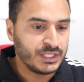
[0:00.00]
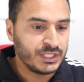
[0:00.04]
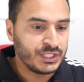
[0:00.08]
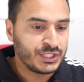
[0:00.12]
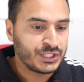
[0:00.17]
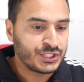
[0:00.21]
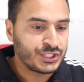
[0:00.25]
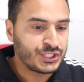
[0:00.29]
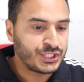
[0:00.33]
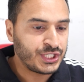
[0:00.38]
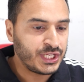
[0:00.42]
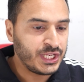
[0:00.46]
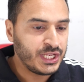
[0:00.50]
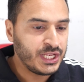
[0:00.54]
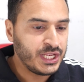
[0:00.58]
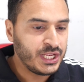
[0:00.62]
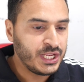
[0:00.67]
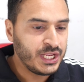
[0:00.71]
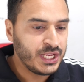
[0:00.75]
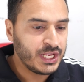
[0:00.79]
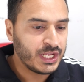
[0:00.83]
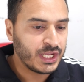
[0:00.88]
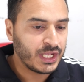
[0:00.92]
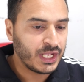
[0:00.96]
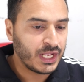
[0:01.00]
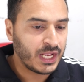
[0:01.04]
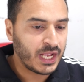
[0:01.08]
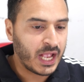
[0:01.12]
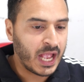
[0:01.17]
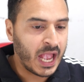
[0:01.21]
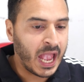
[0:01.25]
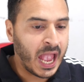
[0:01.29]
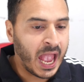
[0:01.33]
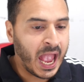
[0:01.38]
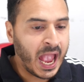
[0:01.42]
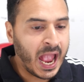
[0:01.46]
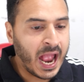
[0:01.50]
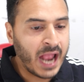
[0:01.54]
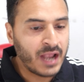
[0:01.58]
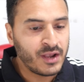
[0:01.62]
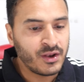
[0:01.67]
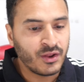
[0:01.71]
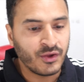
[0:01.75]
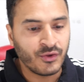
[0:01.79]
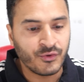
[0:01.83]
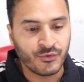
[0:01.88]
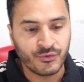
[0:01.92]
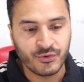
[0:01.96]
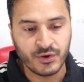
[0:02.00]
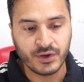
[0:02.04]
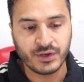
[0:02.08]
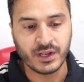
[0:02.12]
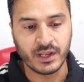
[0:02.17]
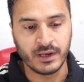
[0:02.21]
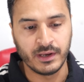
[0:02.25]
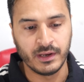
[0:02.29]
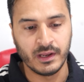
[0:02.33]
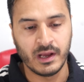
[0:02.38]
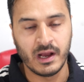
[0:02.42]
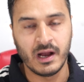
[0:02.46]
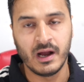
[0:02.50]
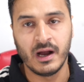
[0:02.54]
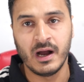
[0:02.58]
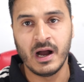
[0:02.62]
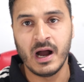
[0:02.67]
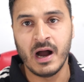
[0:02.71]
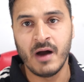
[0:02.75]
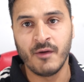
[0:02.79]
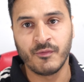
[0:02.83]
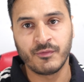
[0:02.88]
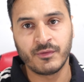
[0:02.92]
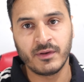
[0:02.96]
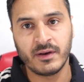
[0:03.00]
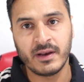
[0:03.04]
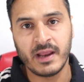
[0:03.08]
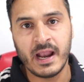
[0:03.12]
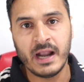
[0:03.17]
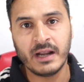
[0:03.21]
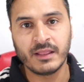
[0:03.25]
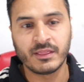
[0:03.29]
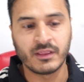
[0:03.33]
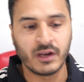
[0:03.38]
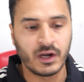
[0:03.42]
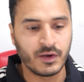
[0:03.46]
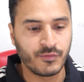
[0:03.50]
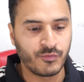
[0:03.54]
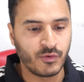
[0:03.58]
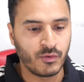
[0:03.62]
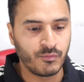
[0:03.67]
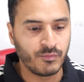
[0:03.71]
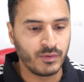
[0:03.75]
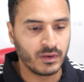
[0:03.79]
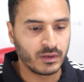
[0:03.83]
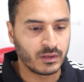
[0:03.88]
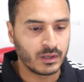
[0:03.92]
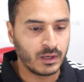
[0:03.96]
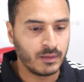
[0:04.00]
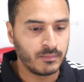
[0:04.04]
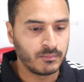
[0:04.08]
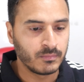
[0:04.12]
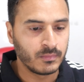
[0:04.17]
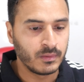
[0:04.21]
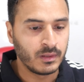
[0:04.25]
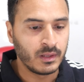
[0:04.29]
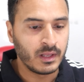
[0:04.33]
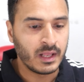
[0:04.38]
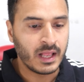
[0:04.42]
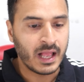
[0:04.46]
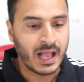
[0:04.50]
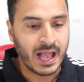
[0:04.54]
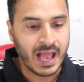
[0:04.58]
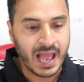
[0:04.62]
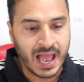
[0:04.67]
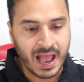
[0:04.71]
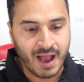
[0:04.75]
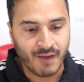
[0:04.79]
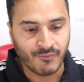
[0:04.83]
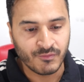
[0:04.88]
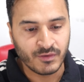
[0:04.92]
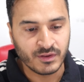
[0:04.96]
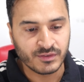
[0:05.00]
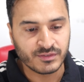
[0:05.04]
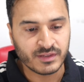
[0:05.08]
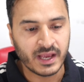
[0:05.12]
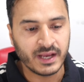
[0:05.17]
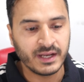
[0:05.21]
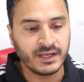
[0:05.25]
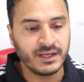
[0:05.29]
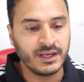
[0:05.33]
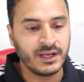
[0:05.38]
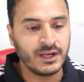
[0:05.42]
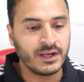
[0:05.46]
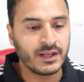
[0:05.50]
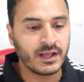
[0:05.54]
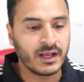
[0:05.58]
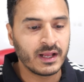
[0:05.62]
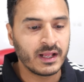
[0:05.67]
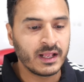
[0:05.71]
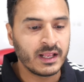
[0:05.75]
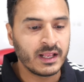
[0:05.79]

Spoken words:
She had written. After had, third form will come. Have decided.